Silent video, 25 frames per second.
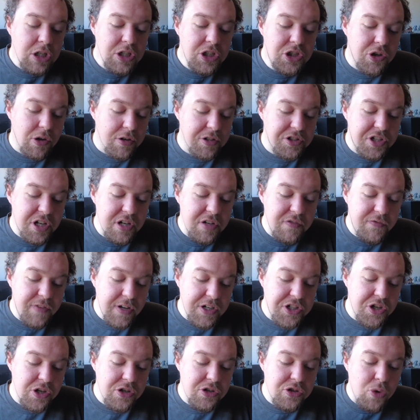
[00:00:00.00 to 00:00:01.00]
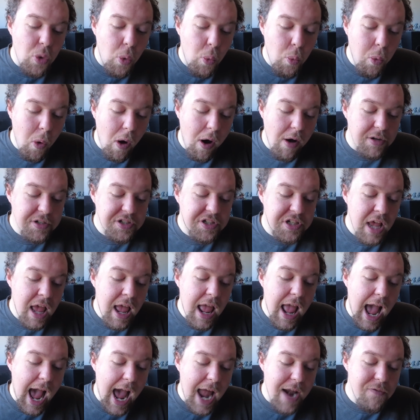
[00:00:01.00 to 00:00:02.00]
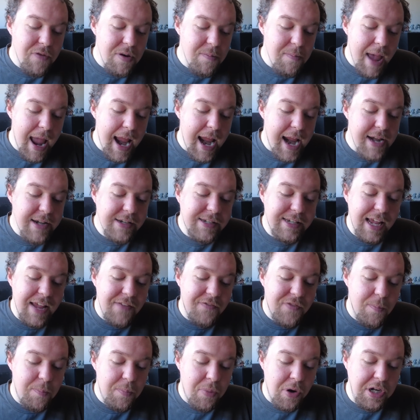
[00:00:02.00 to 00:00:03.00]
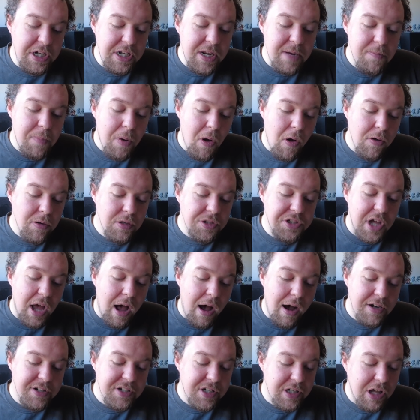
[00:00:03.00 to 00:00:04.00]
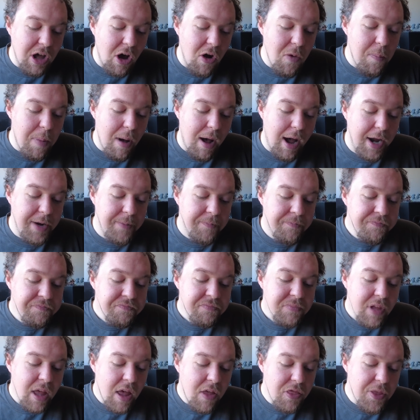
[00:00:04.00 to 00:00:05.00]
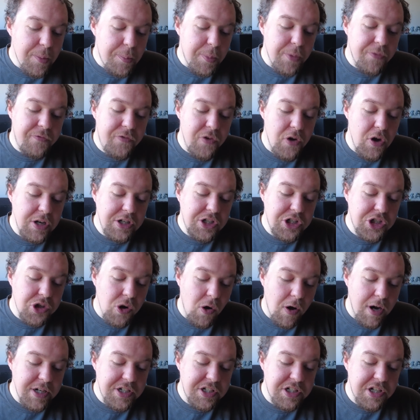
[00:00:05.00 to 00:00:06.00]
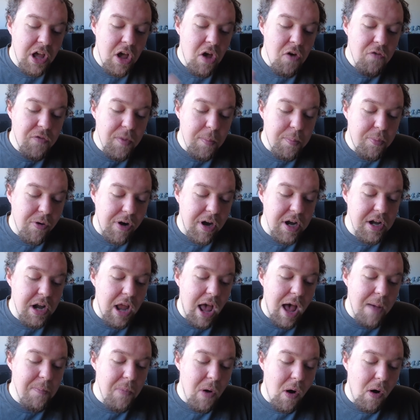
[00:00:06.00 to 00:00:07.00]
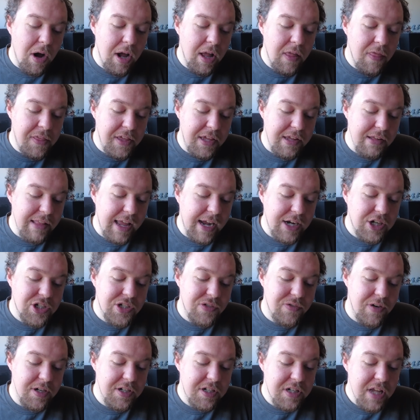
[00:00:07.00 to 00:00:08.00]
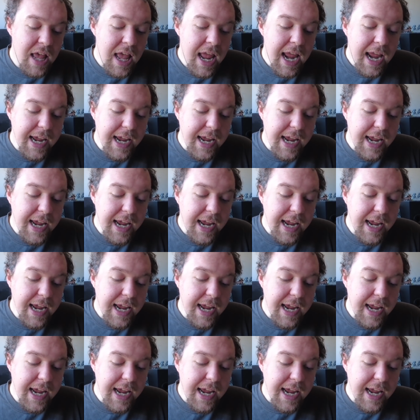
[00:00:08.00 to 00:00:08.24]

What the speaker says: Johnson's vision was, and remains, if opinion polls are to go by, the preferred choice for Britain among the electorate.